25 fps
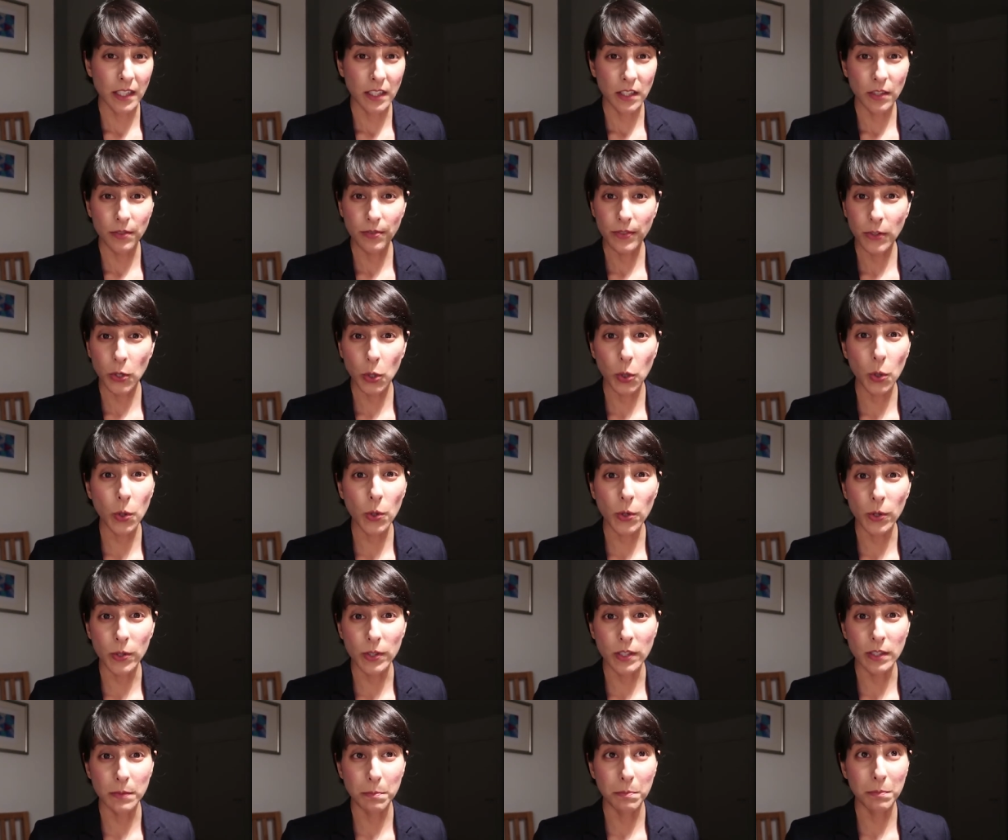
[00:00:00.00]
And of
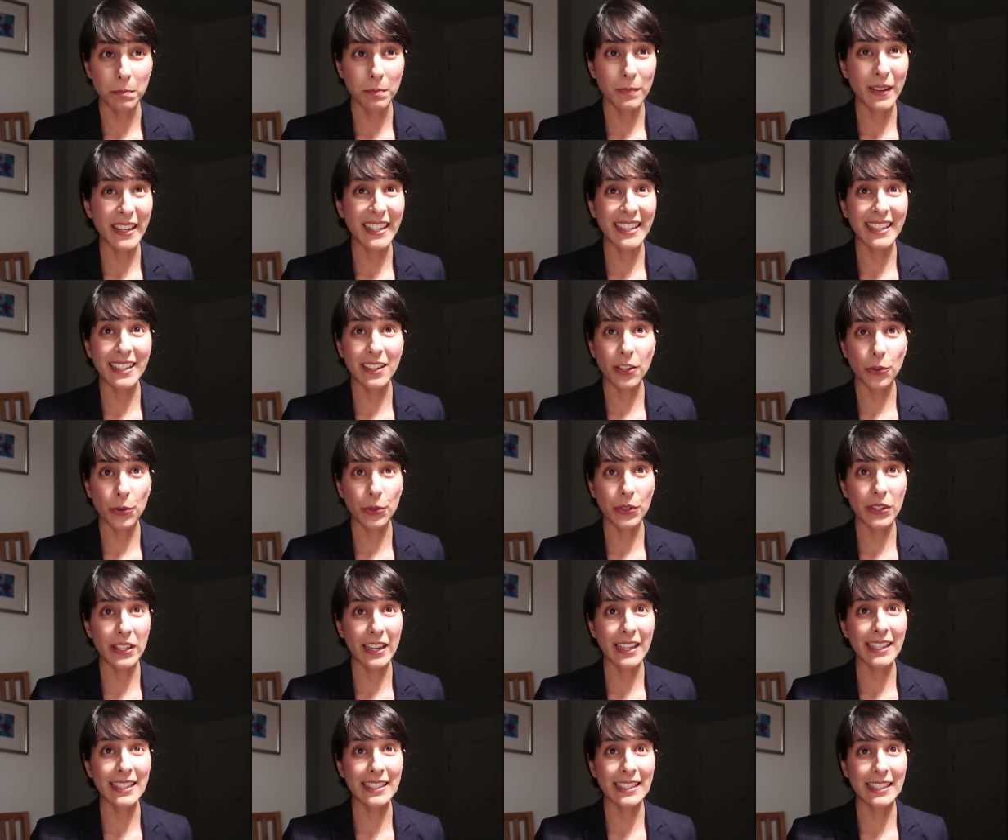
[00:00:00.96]
course, many
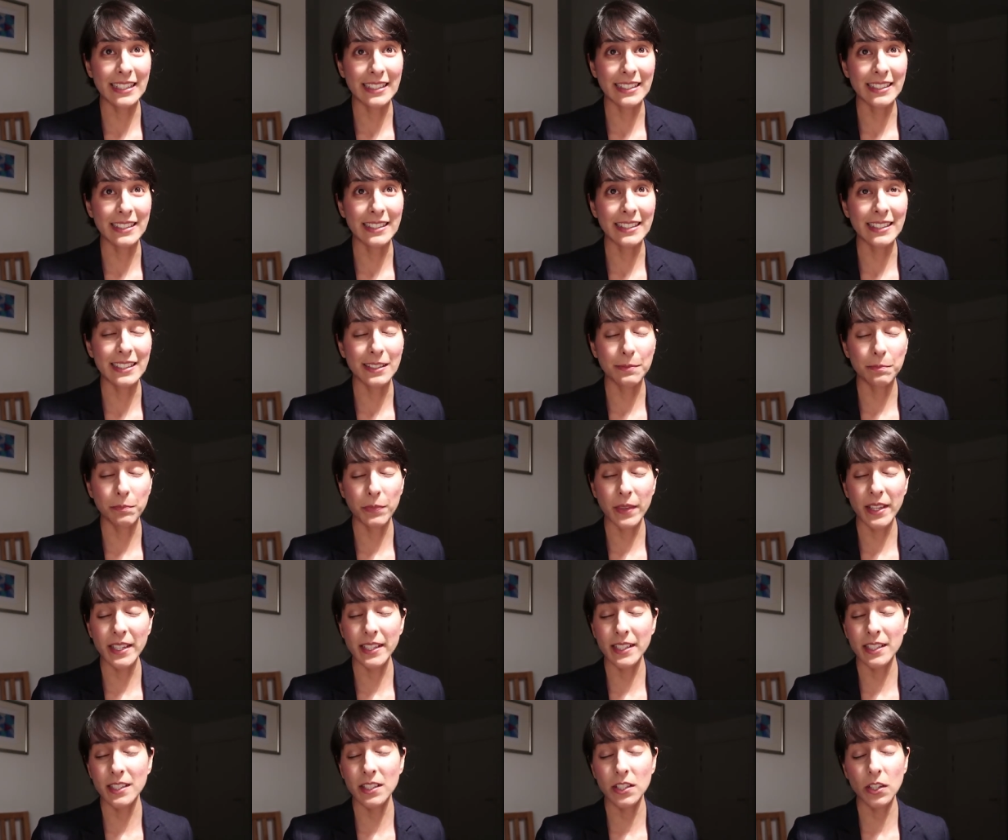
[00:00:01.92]
creators,
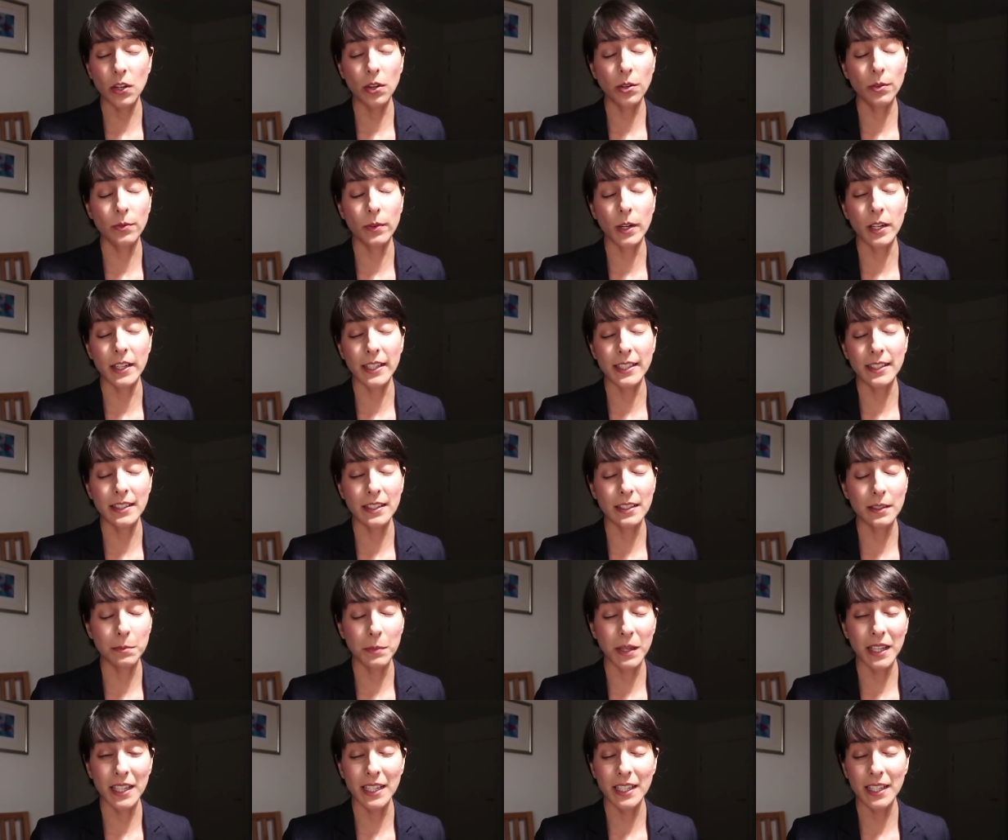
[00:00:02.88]
many
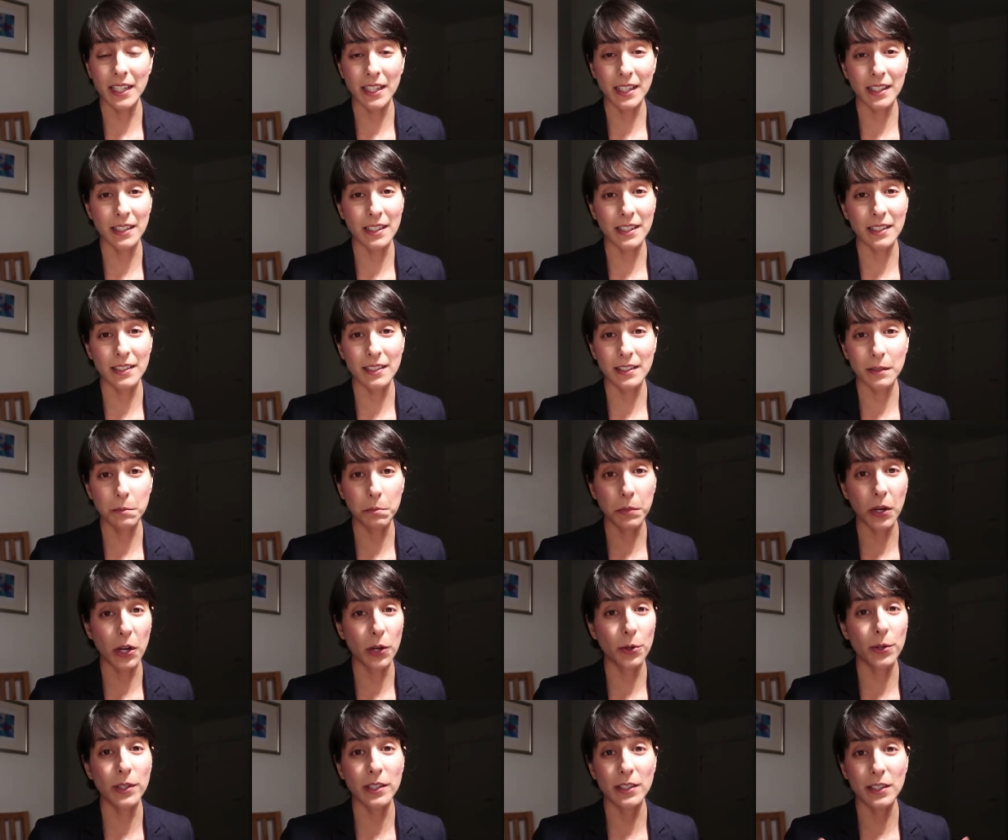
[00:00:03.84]
songwriters, many artists and
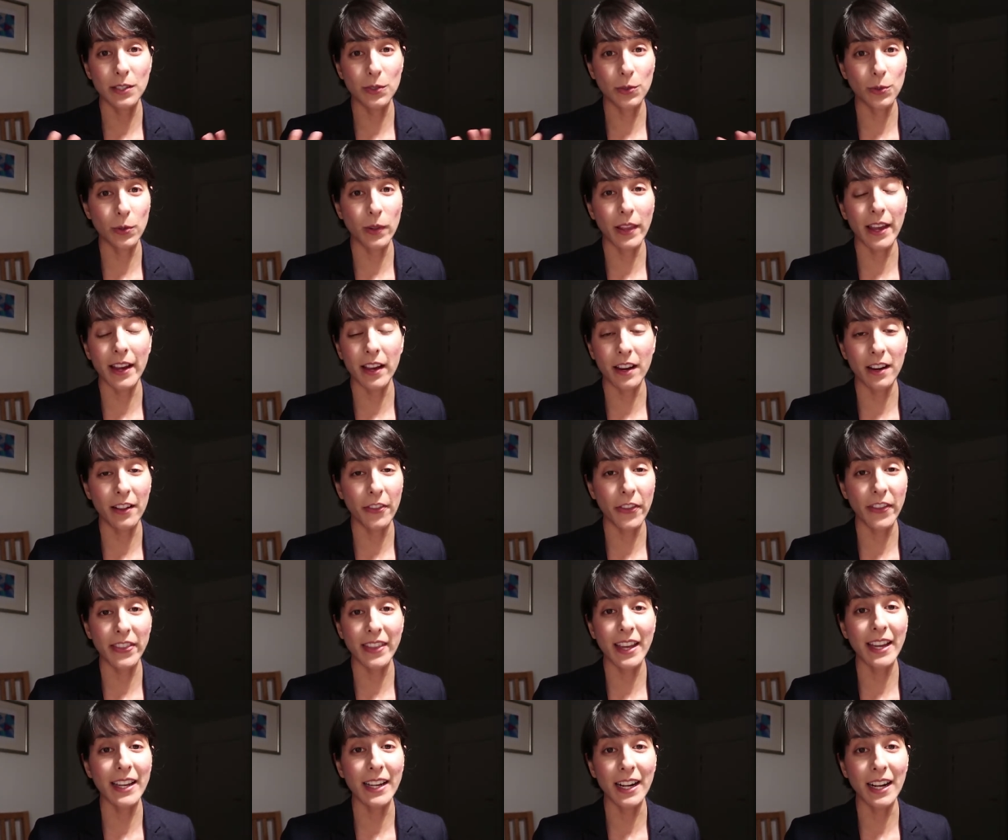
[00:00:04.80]
poets and all that kind of
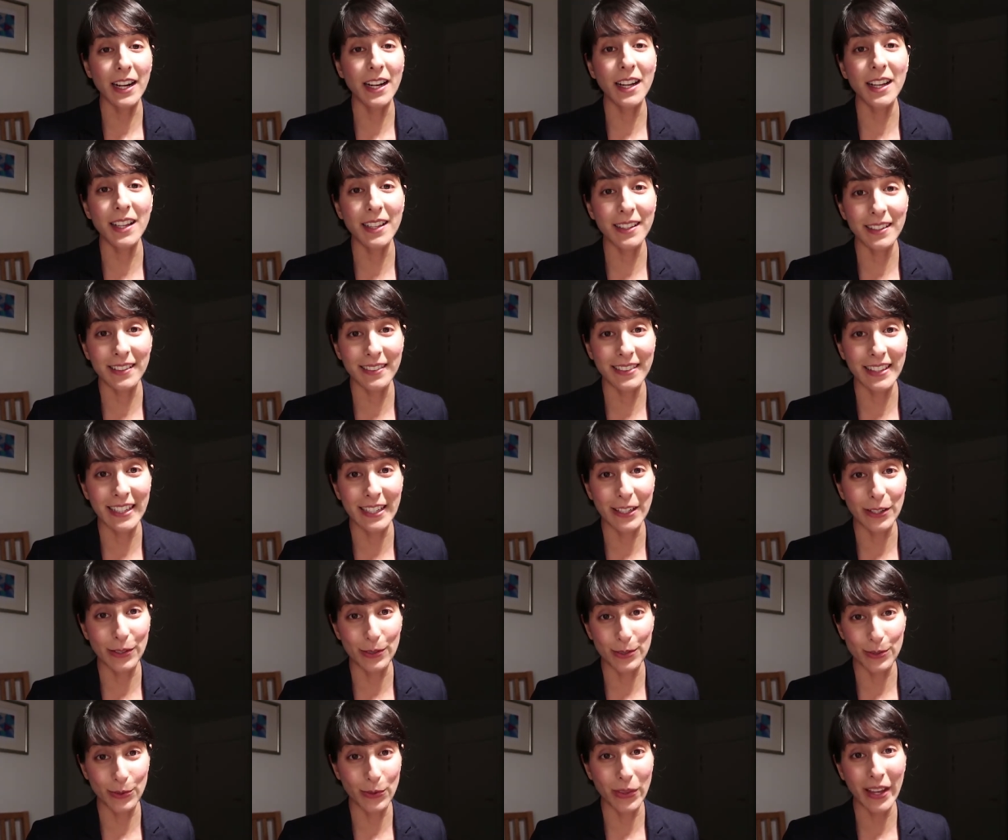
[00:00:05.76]
thing, they are
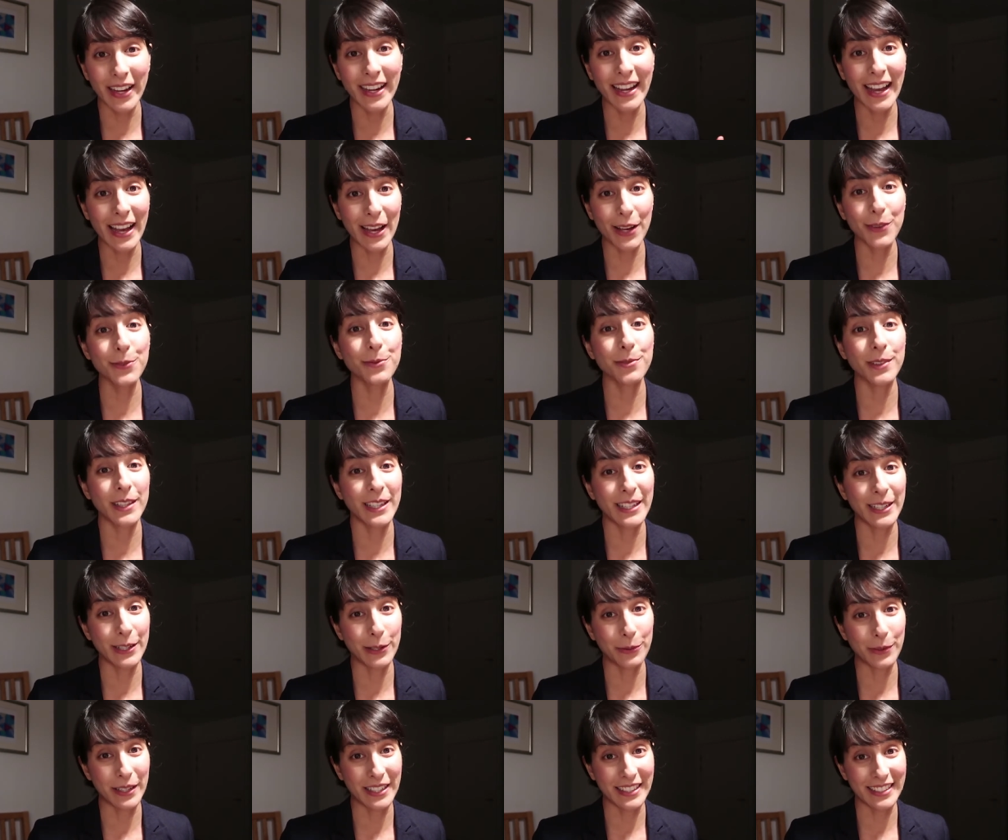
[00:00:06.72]
Leos or they have
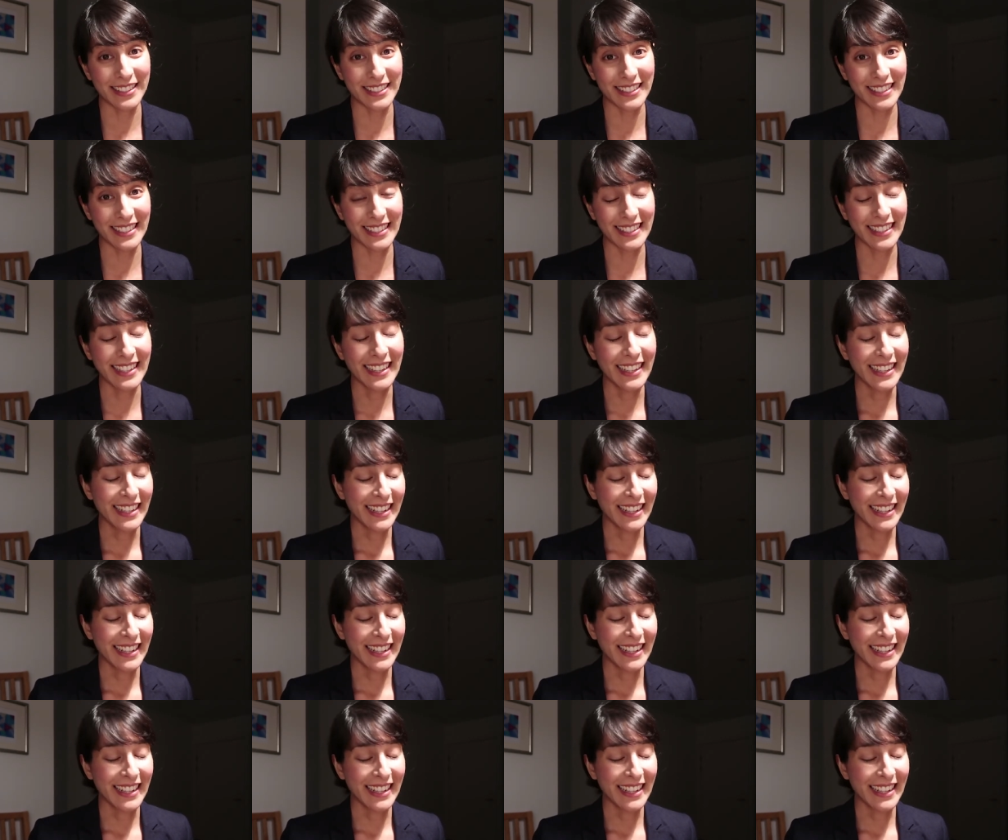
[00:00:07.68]
Leo energy.